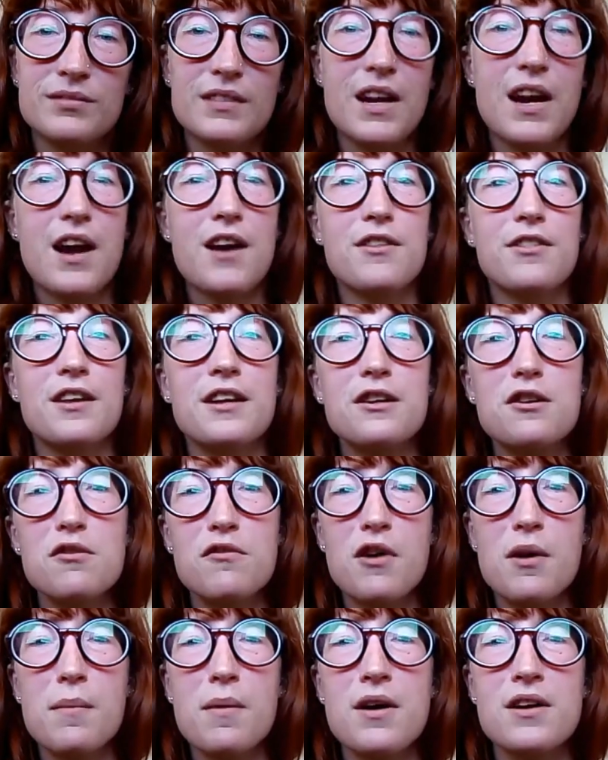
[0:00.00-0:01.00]
Yeah, thank you
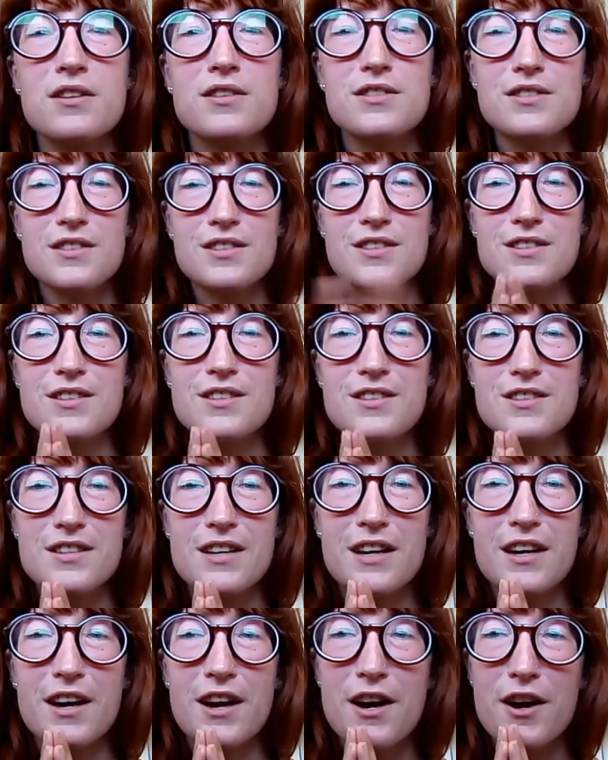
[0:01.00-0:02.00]
very much.
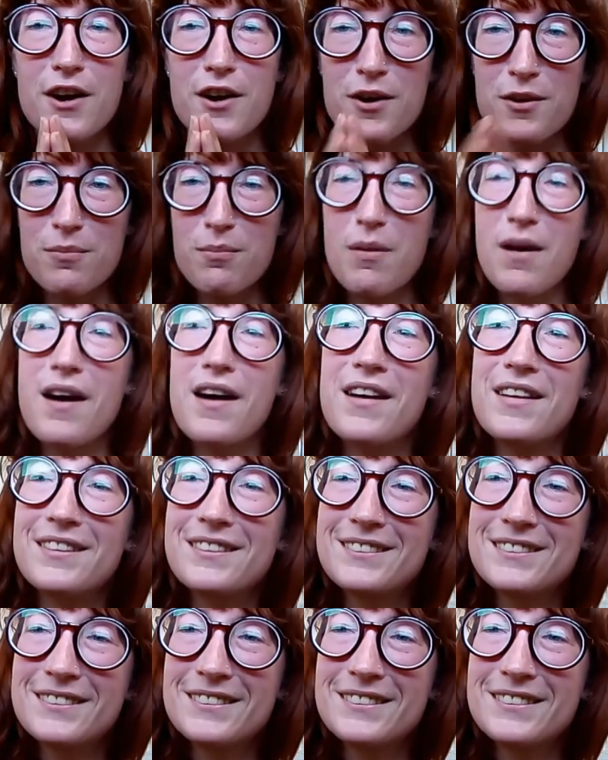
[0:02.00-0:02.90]
Take care. Bye.